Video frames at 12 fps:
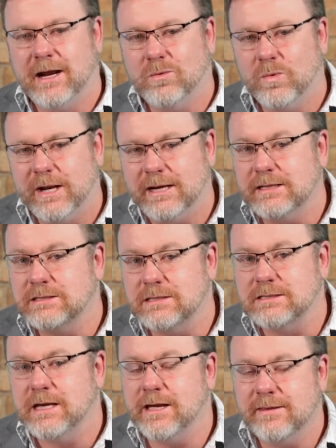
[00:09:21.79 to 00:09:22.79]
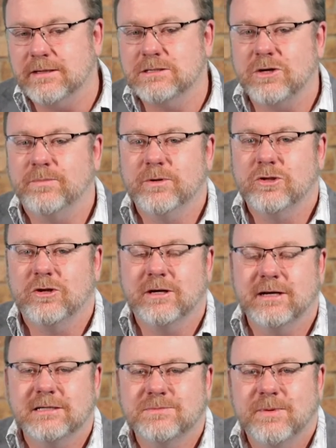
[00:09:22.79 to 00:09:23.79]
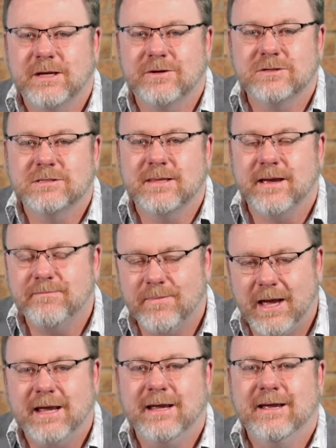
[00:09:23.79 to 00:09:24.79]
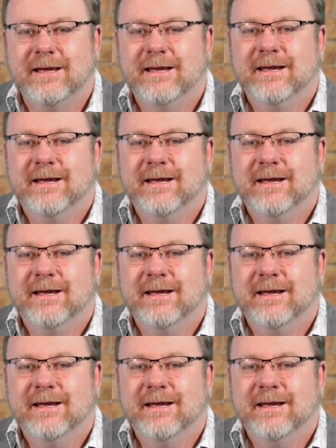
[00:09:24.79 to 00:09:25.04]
And we need to take these opportunities because they may